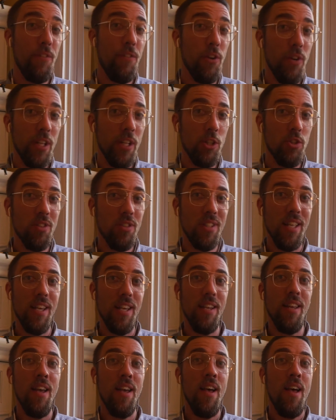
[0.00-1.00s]
If you're
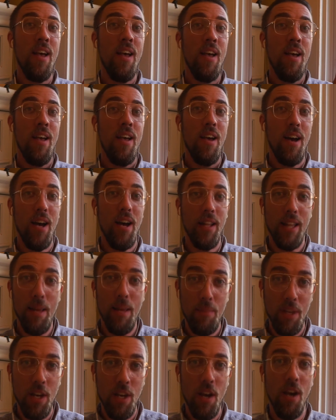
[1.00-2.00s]
interested,
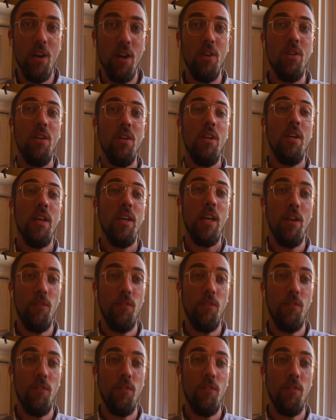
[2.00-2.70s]
let me know.